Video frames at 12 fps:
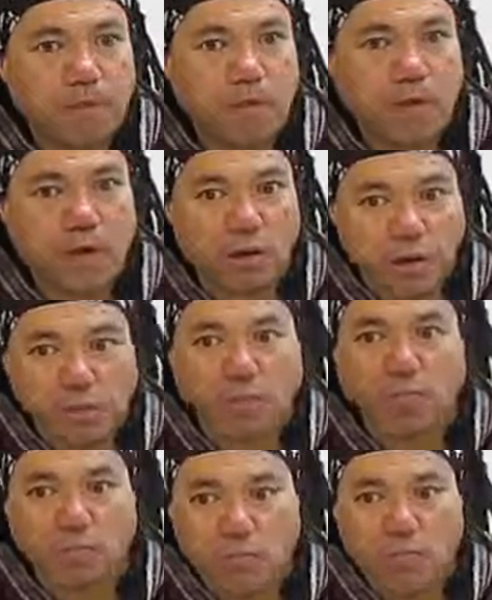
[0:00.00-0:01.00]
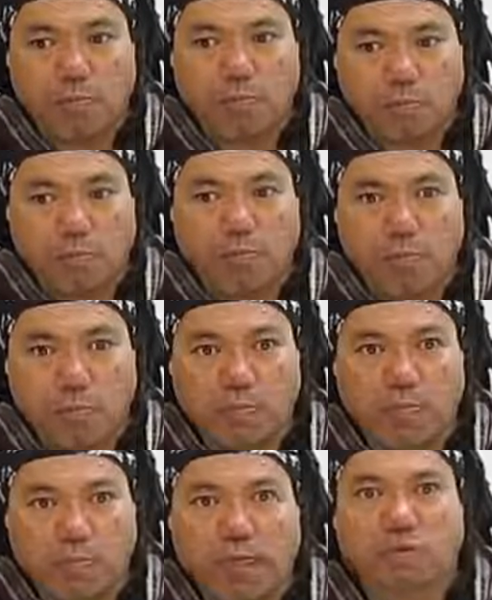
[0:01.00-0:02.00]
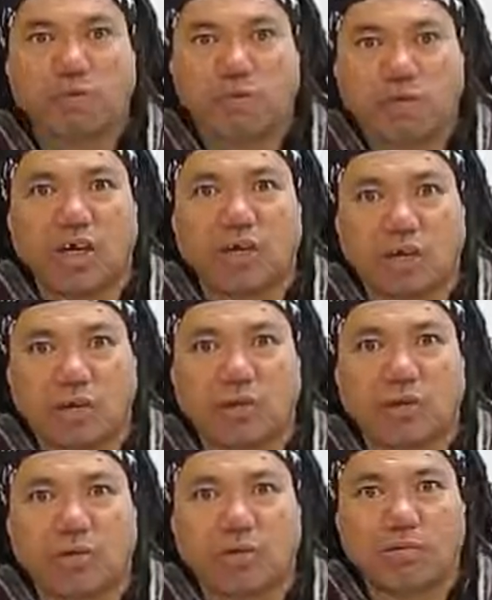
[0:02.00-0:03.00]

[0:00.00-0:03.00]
Yeah, big ups to Tāne Ora.